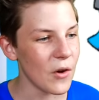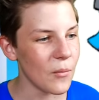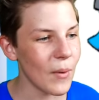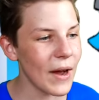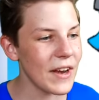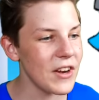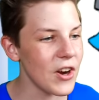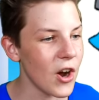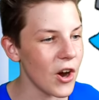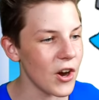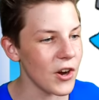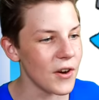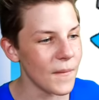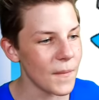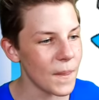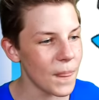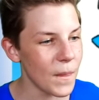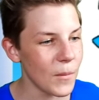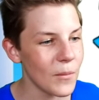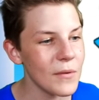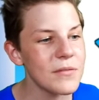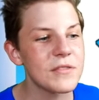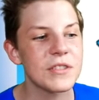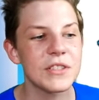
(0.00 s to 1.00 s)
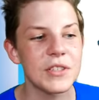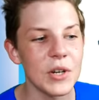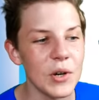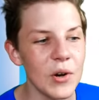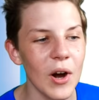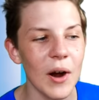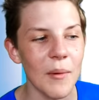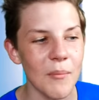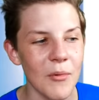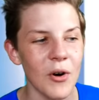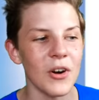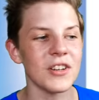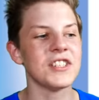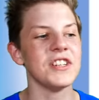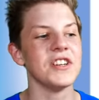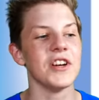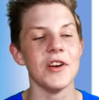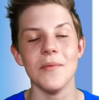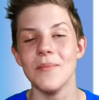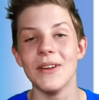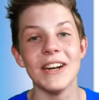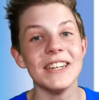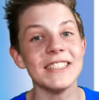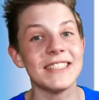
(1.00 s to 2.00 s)
Wait, no. We've still got more to
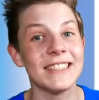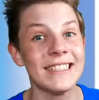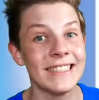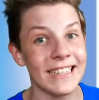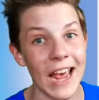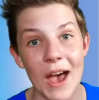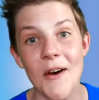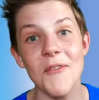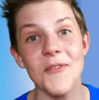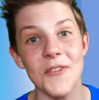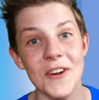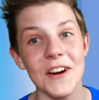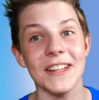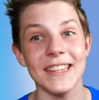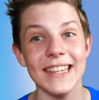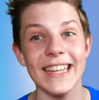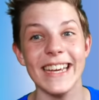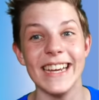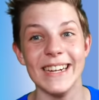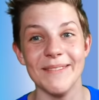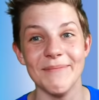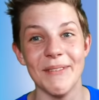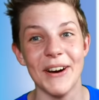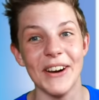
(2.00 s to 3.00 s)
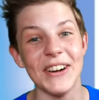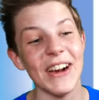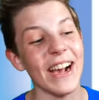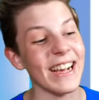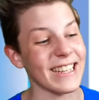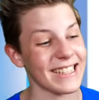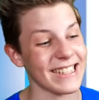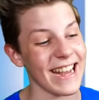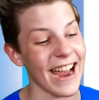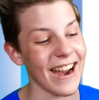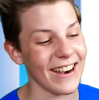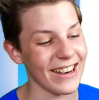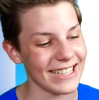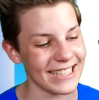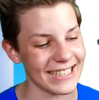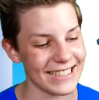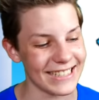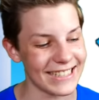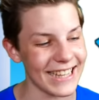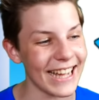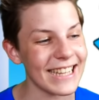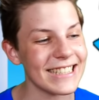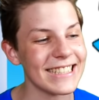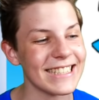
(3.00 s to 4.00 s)
do, but it's definitely Among Us
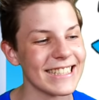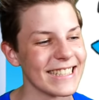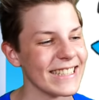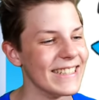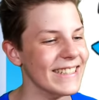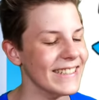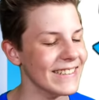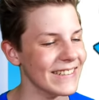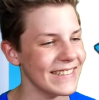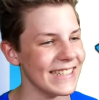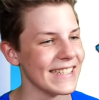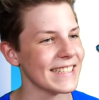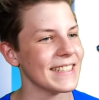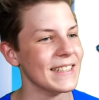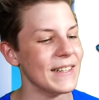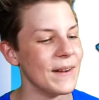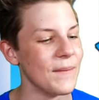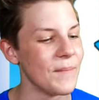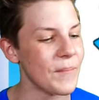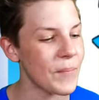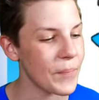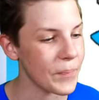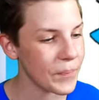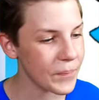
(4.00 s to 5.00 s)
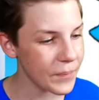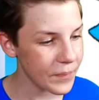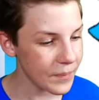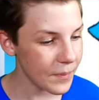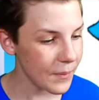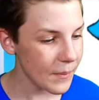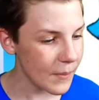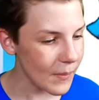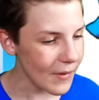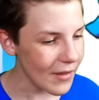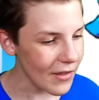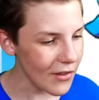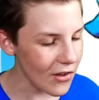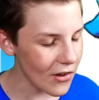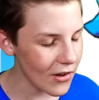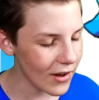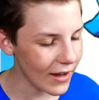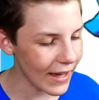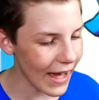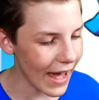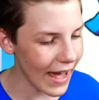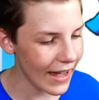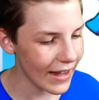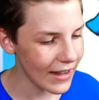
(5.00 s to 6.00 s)
characters. That's so awesome.
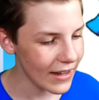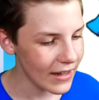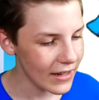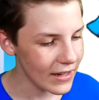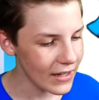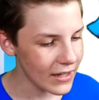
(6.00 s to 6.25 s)
Okay